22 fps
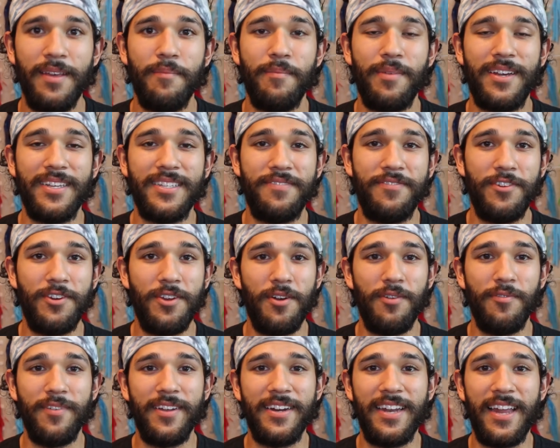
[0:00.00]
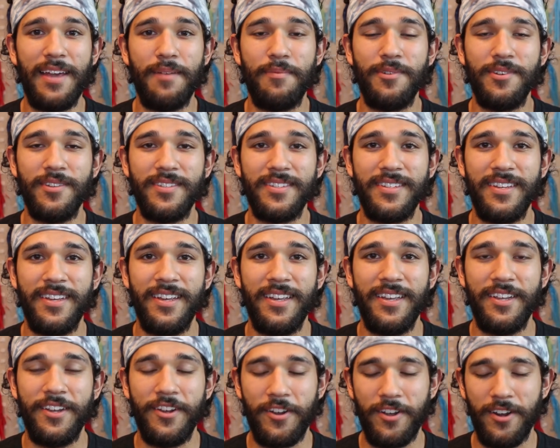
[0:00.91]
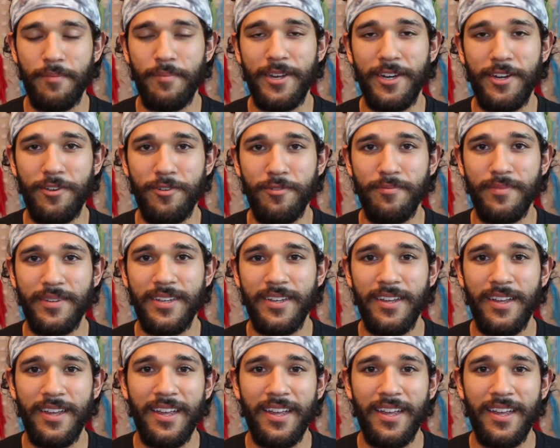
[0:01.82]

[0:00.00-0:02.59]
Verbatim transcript: Because if you don't read labels, you're gonna be doomed.